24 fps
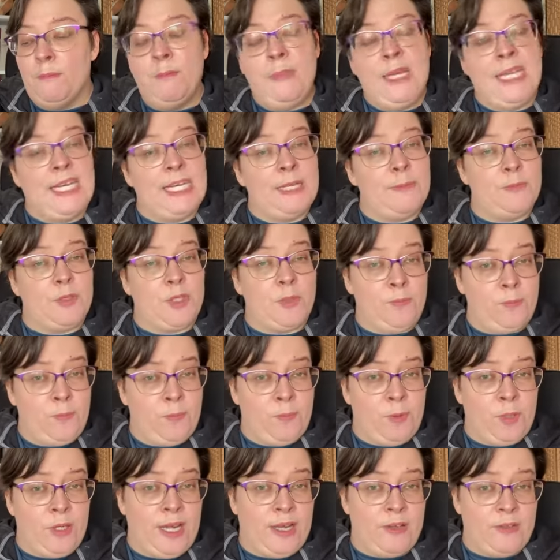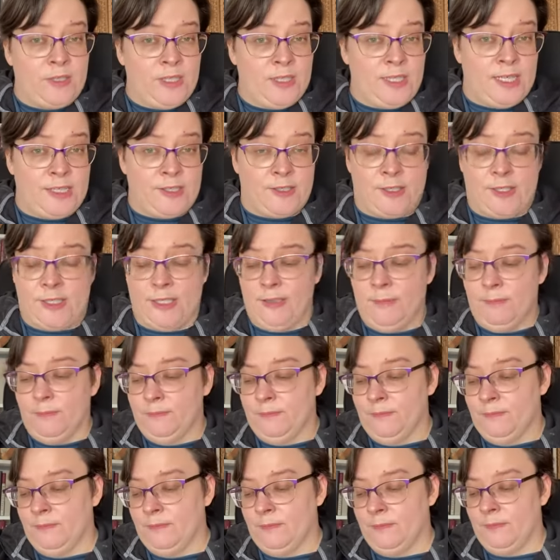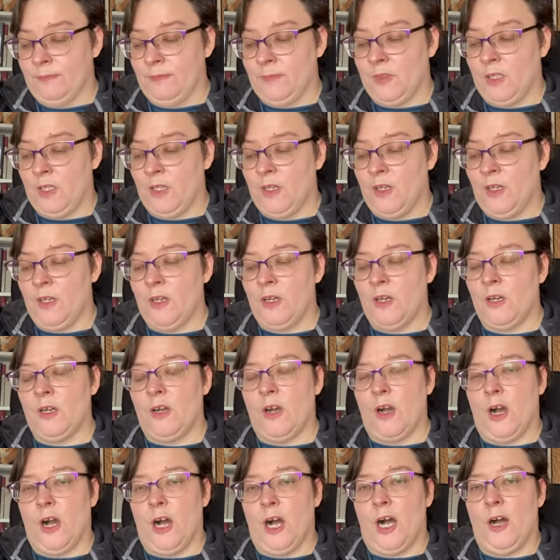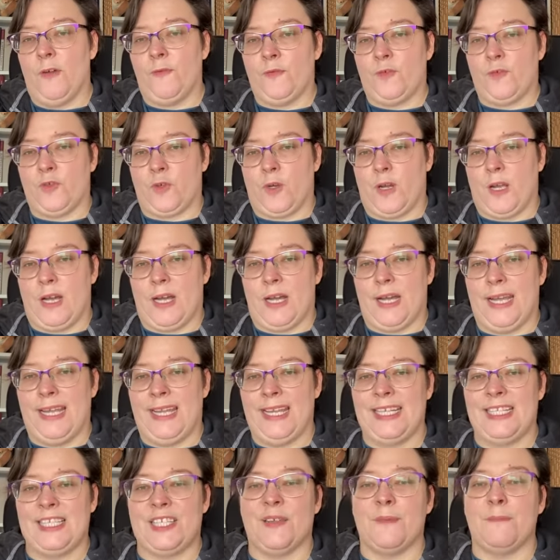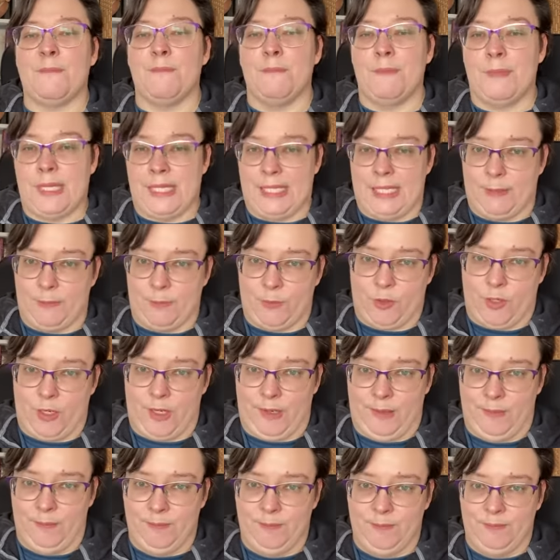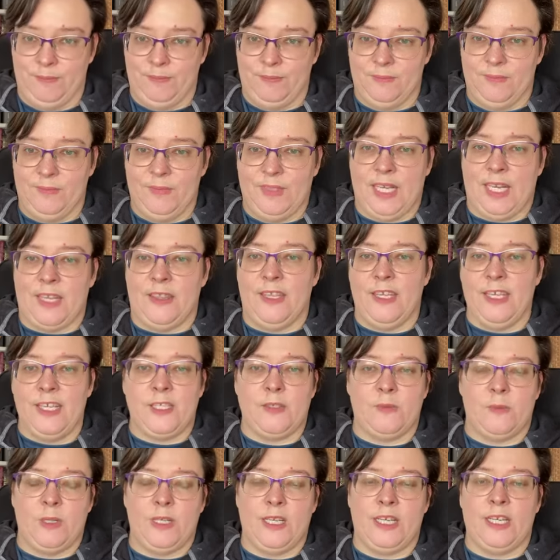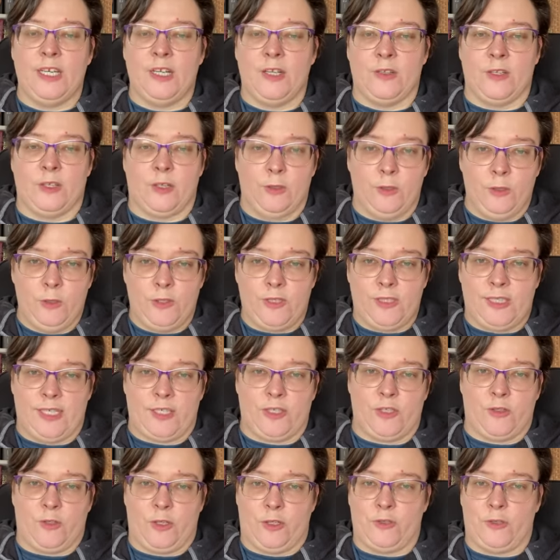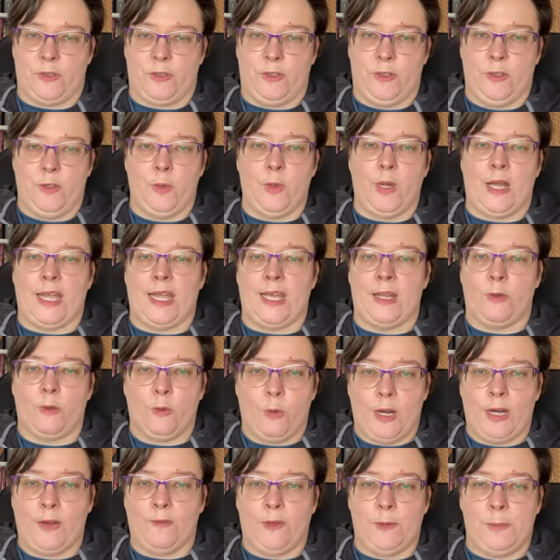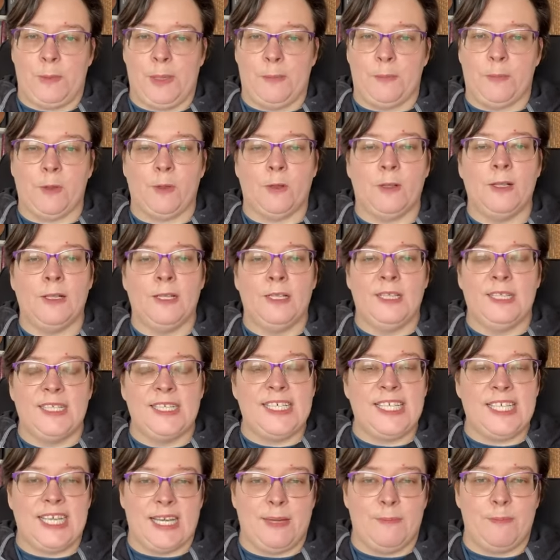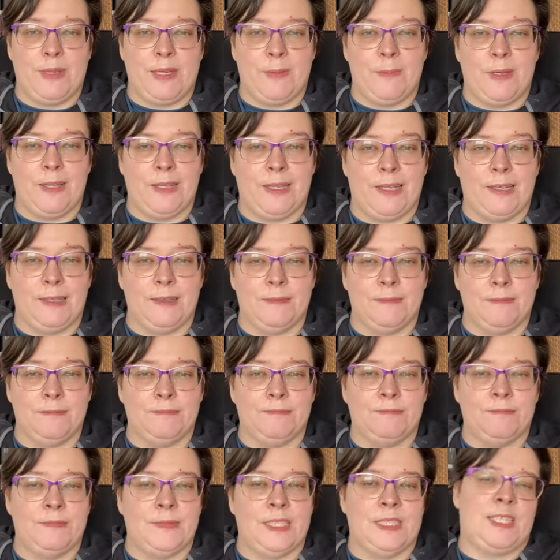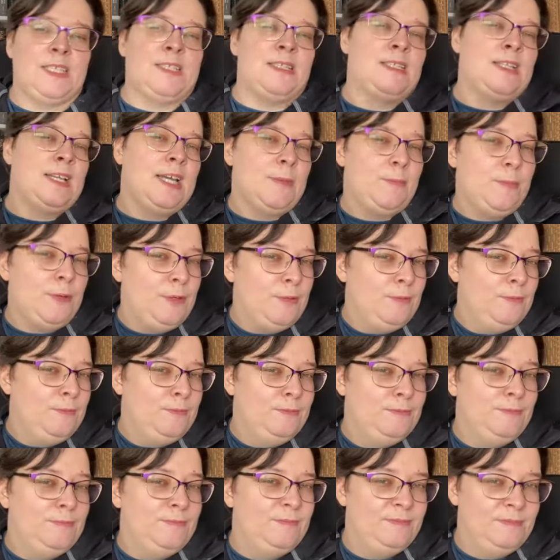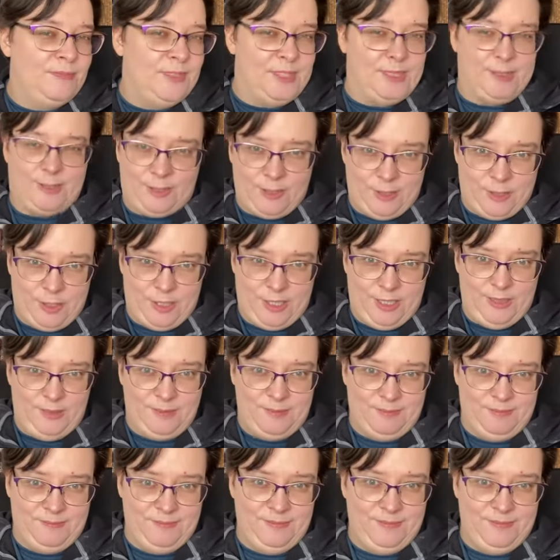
Medium to pronounced intensity, off dry to medium dry. And this one here on the Clue 6 structure clue, I had quite a few people DM me and be like, is this a typo? Is this legit?